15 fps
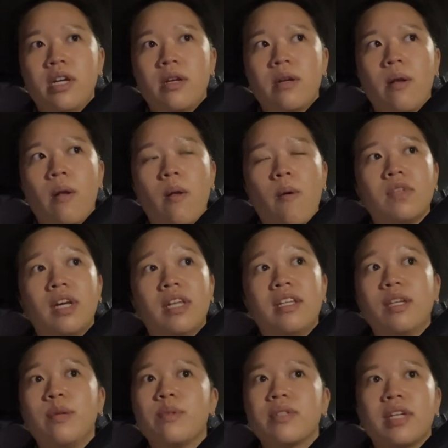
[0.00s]
And then
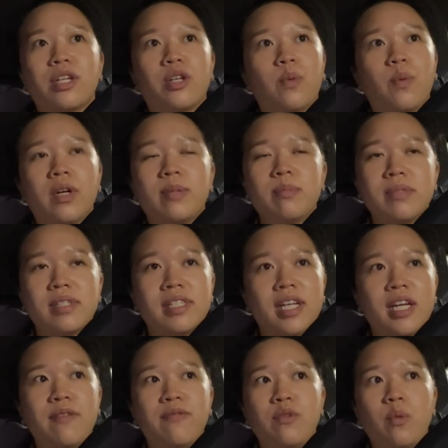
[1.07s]
he was like, you're welcome to
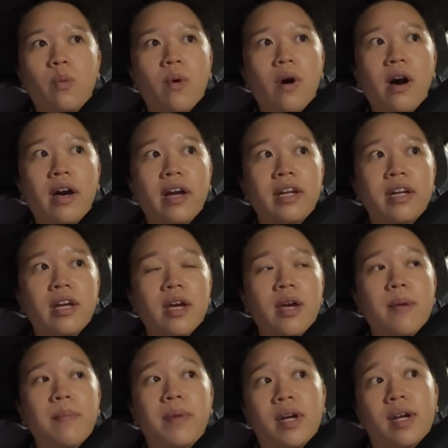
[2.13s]
stay if you
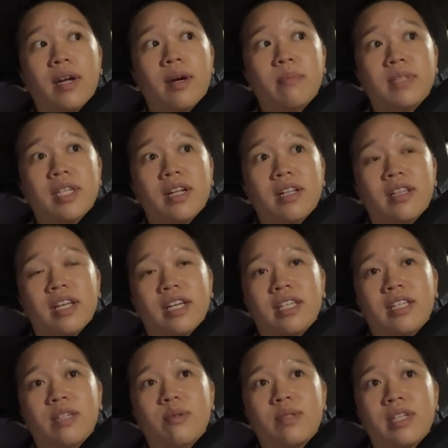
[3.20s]
want, but I, am telling, like,
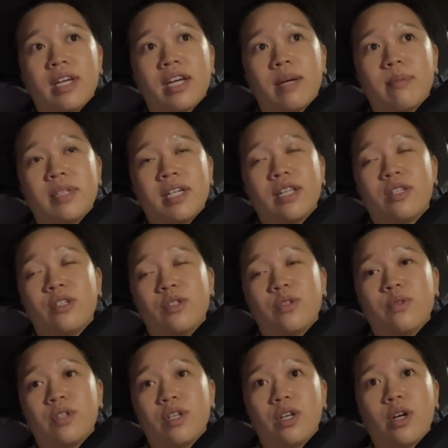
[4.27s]
he was like, I'm telling you,
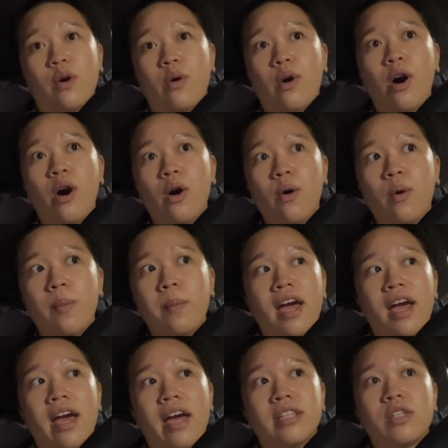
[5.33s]
you can go home.
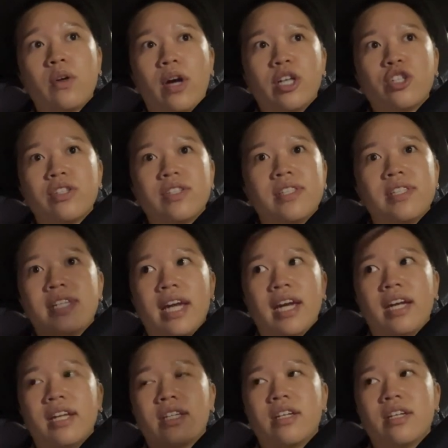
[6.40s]
And so I just
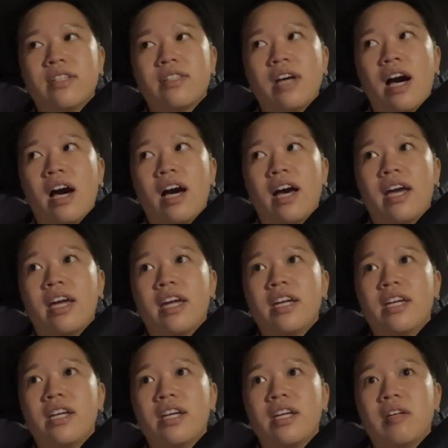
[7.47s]
stayed because
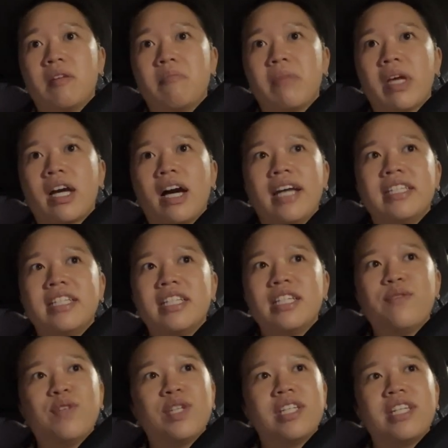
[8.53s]
I, like, I didn't
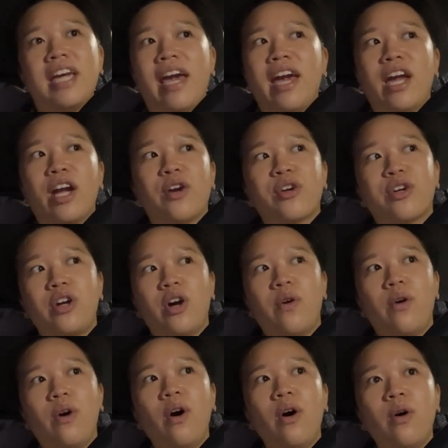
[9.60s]
even care to go
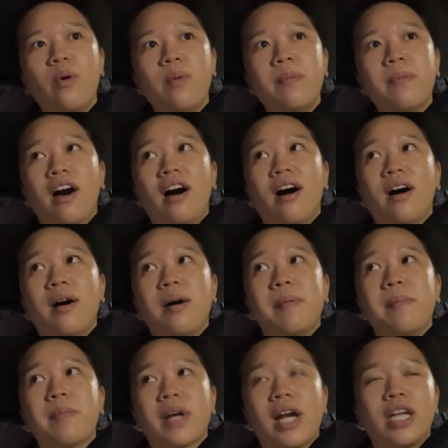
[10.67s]
home,
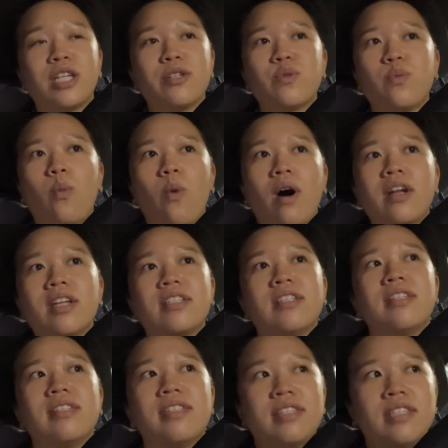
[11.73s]
um, but I just wanted to
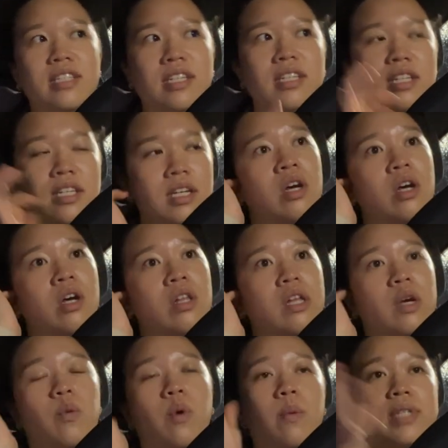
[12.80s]
see,
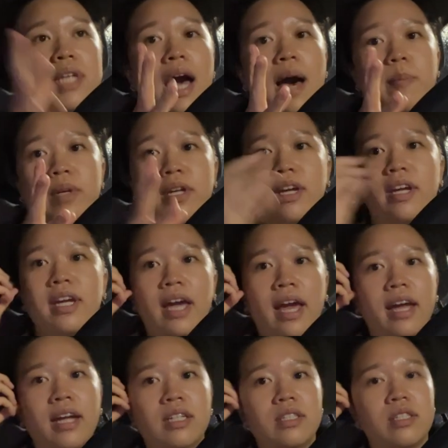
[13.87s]
like, what was happening.
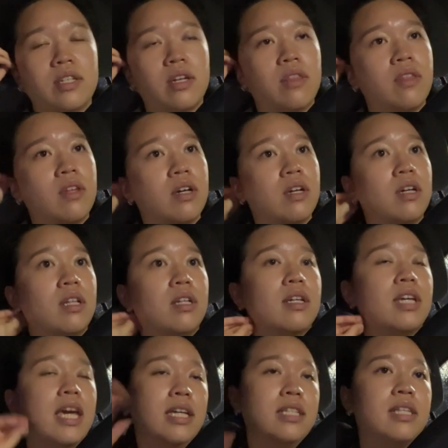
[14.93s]
And the
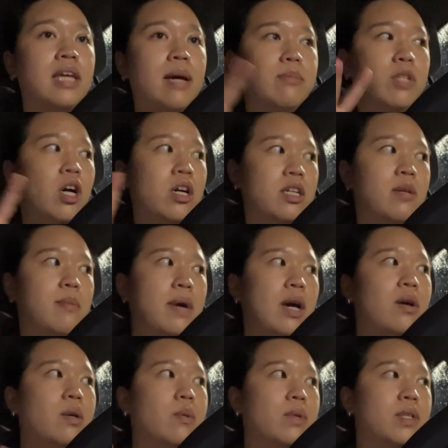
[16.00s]
case that I'm talking
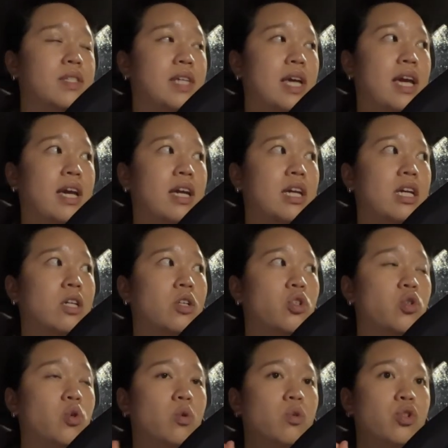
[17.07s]
about, it was a
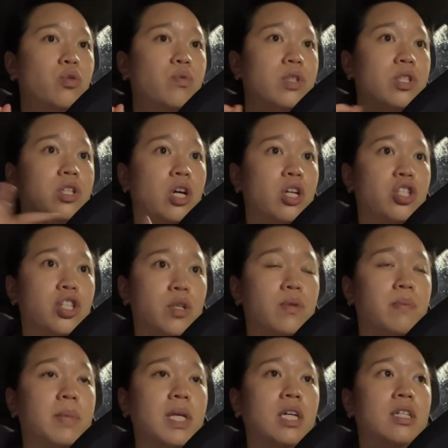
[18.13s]
shoulder reduction
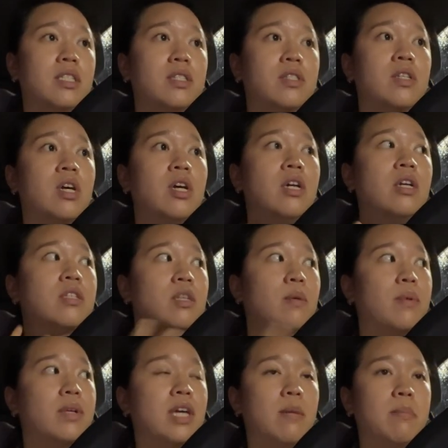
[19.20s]
because
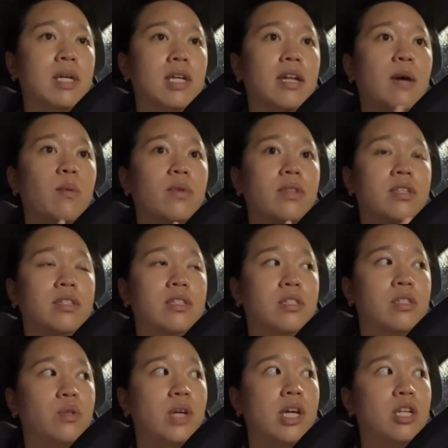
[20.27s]
someone came in with the
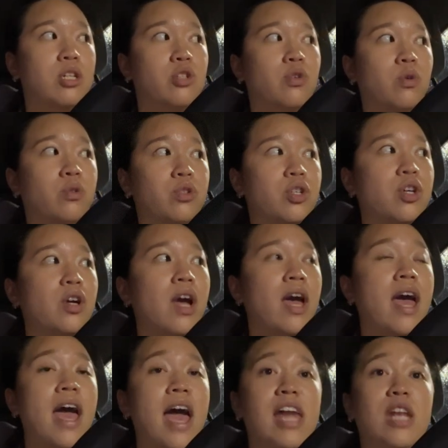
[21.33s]
dislocated shoulder.
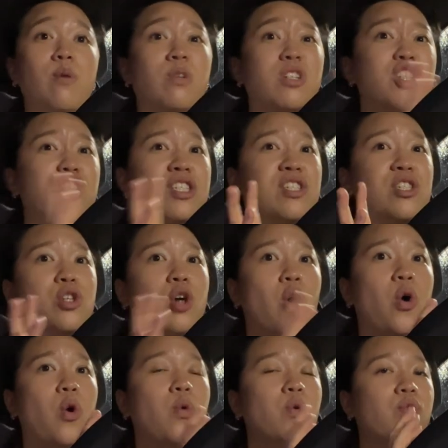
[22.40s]
And it was just
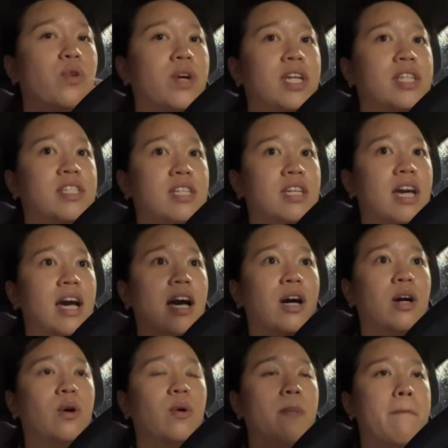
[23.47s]
so crazy
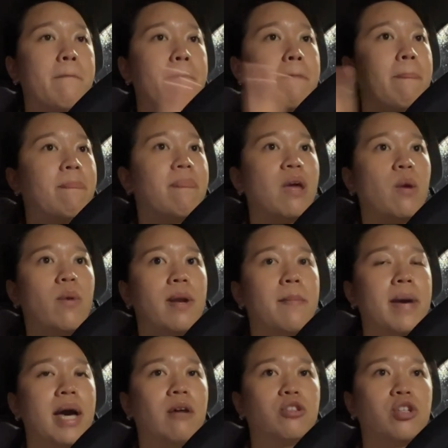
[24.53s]
how they went
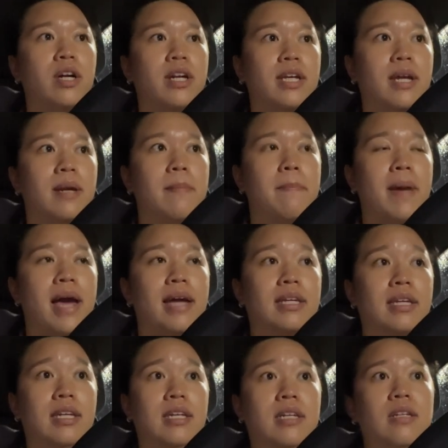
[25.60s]
about trying to get it back
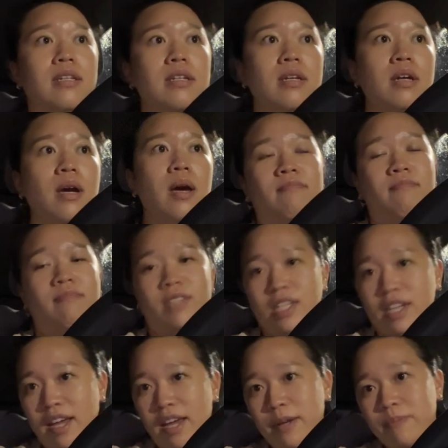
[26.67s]
in
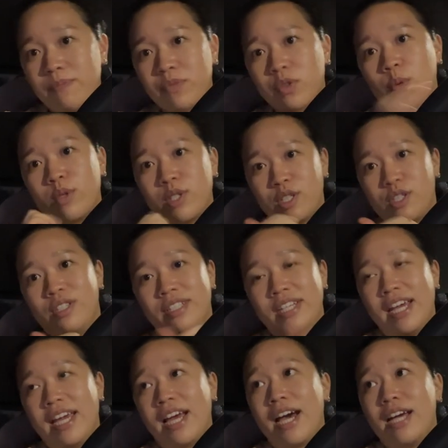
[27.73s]
today was a good
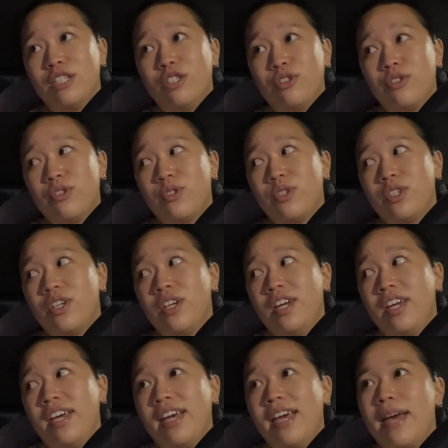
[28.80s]
day. I just,
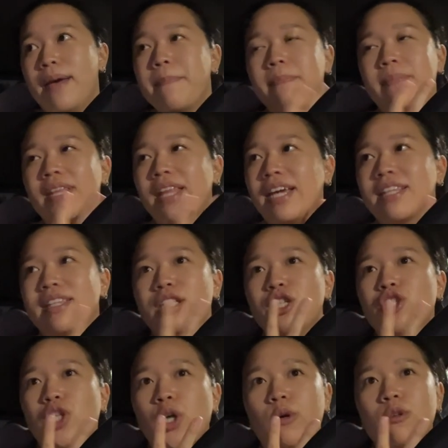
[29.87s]
it like this
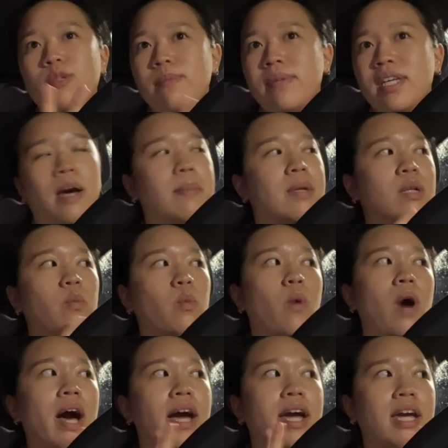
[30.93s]
shows me
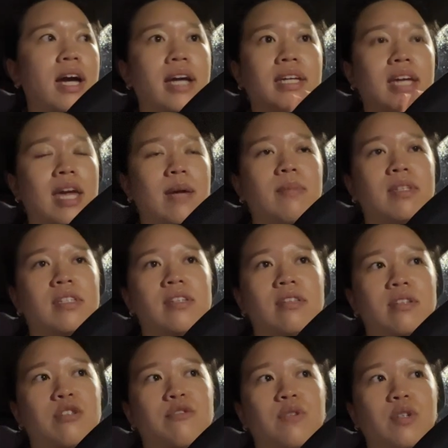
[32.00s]
why I came into
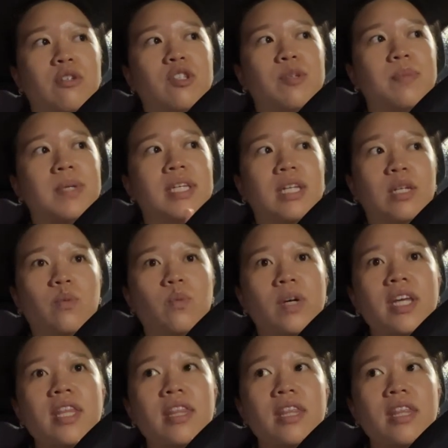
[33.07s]
this field to begin with.